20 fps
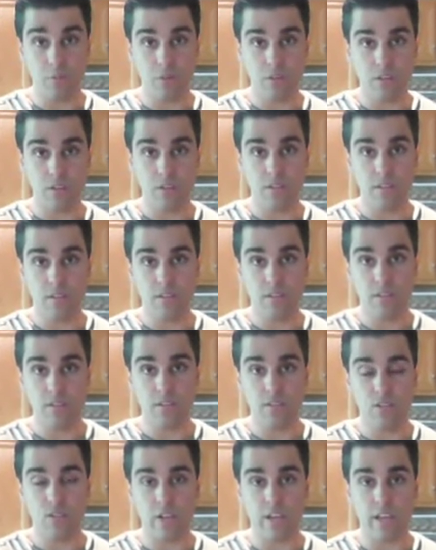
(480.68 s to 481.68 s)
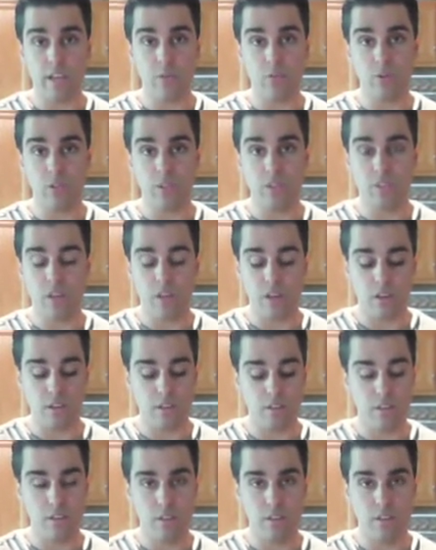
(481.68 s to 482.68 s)
book, check with
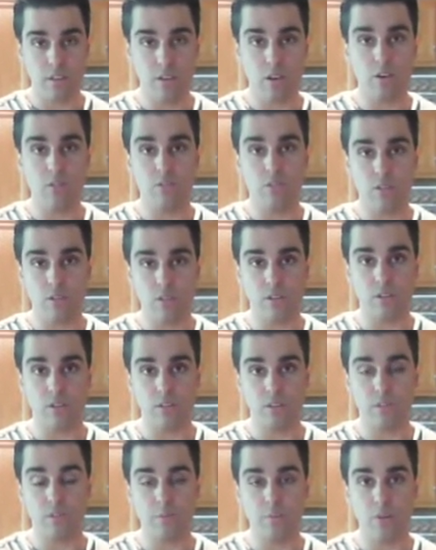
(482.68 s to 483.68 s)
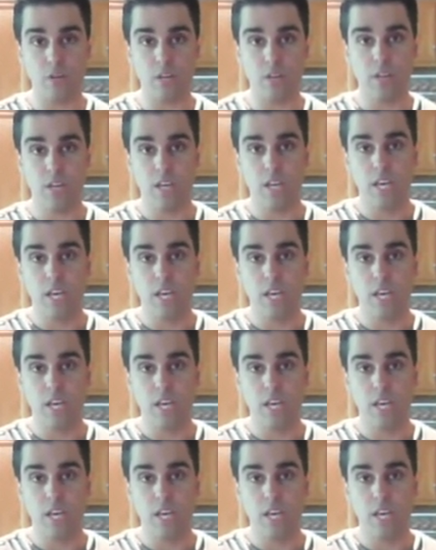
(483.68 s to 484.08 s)
your book,